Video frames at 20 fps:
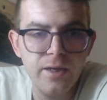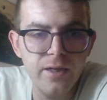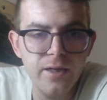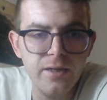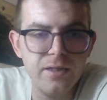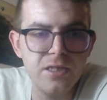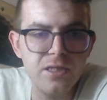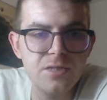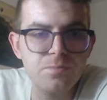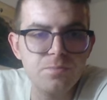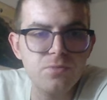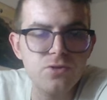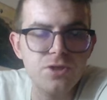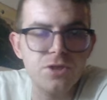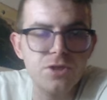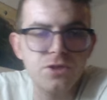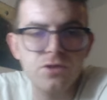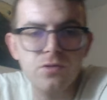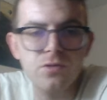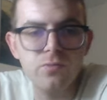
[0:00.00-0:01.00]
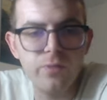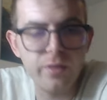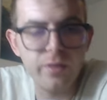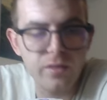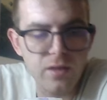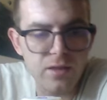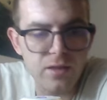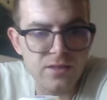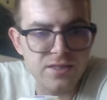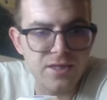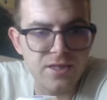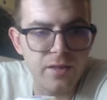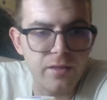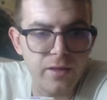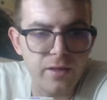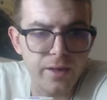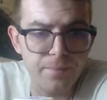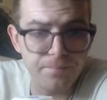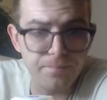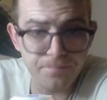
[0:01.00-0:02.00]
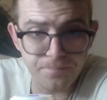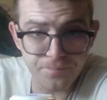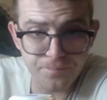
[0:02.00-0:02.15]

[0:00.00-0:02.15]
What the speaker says: in this position with C3.